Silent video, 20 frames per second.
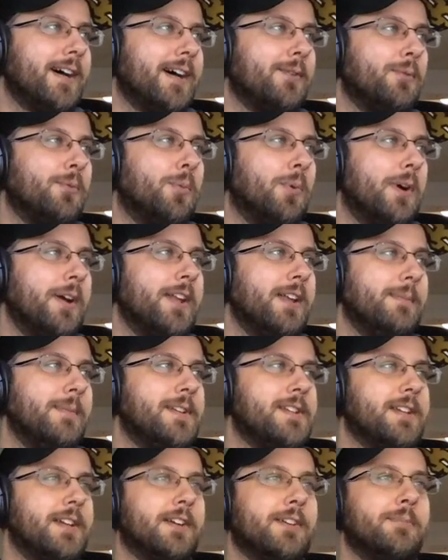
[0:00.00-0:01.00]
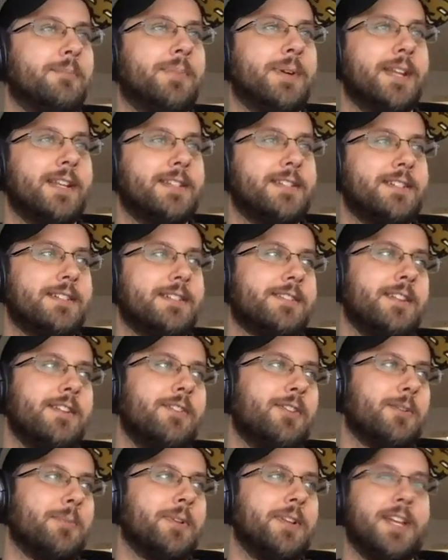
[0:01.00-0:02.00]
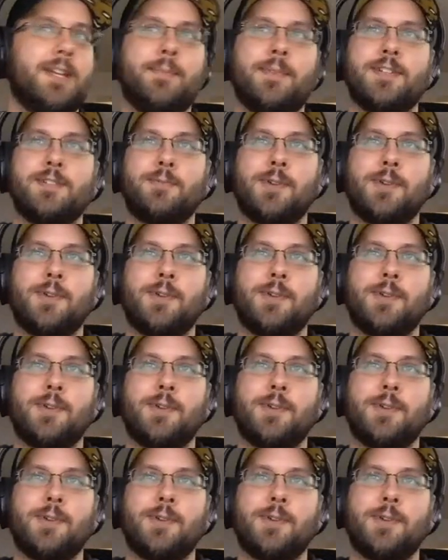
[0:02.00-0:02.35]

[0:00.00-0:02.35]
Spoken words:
one image here, but it's just a normal image.